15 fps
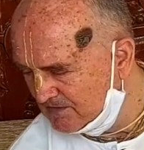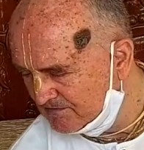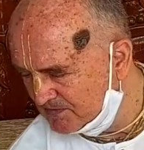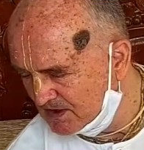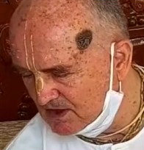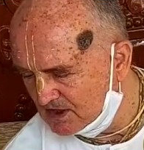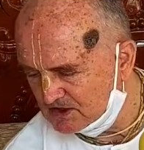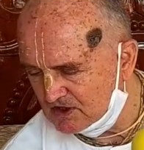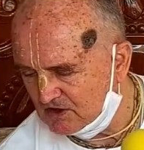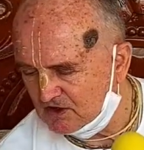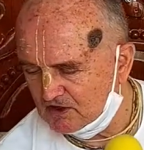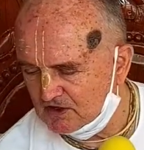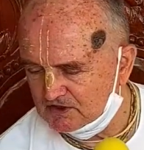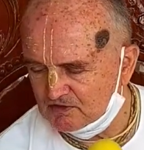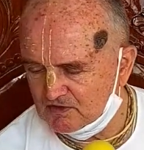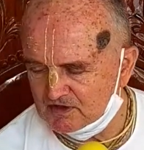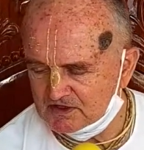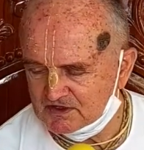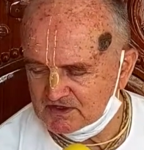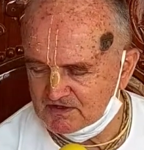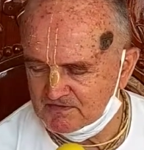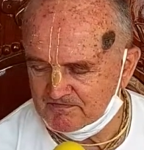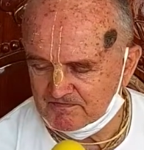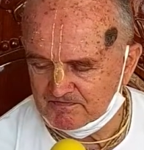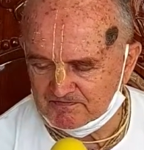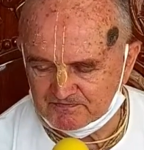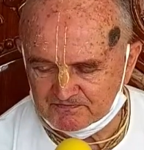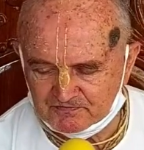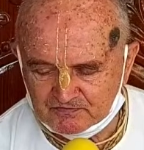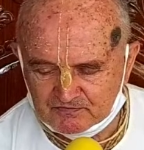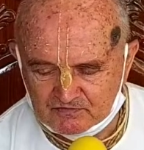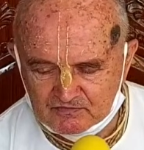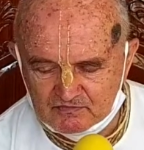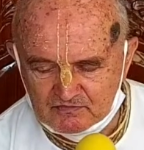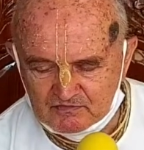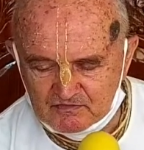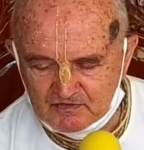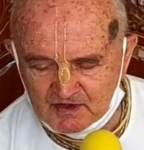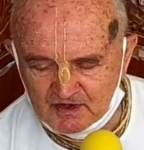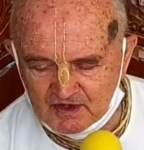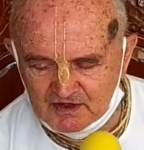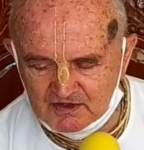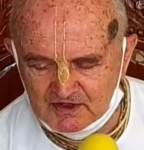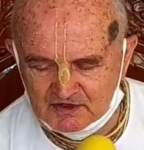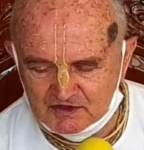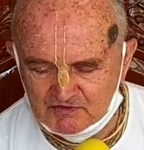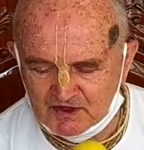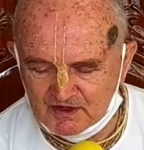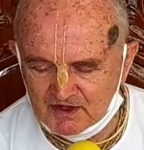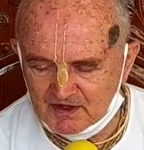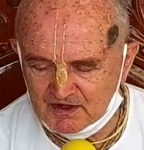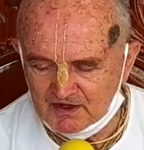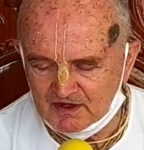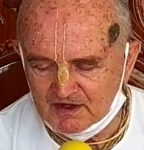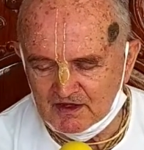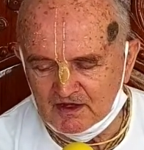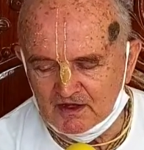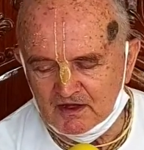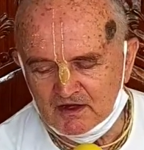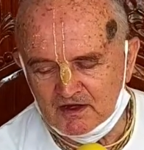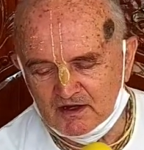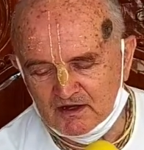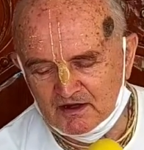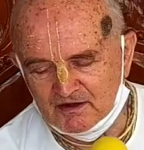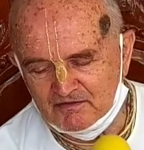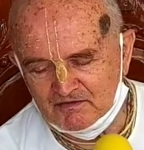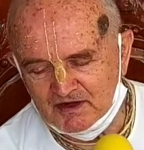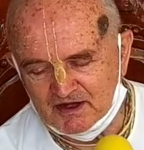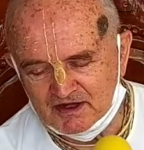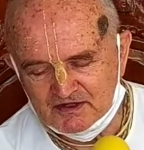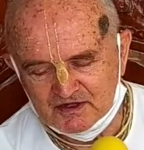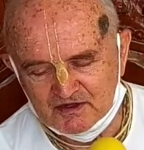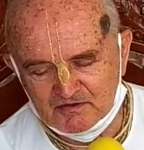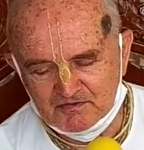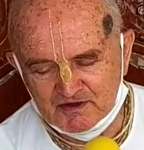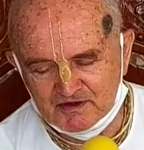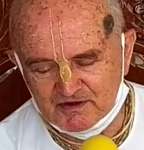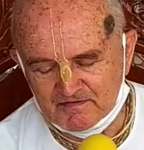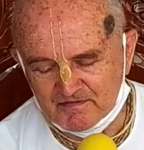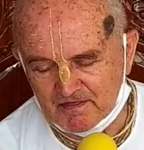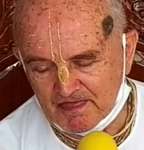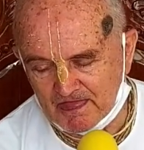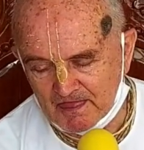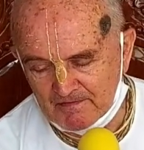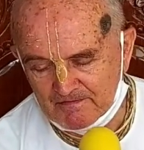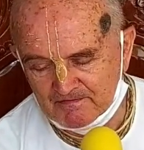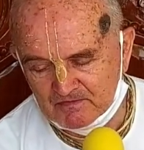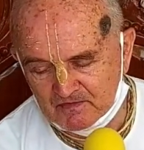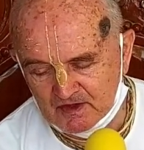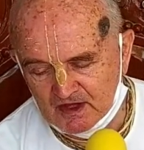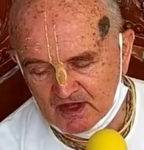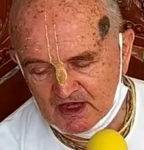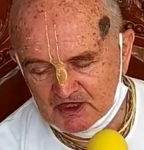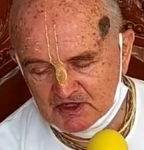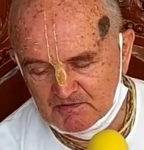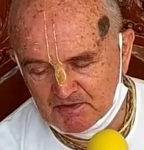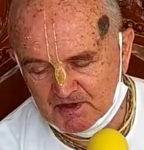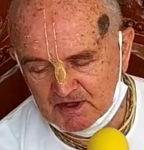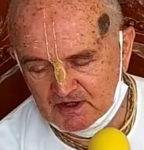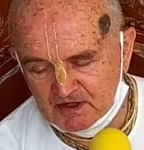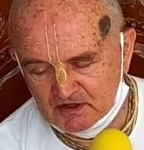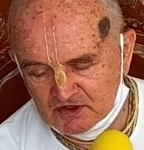So it was in this way. We had some experience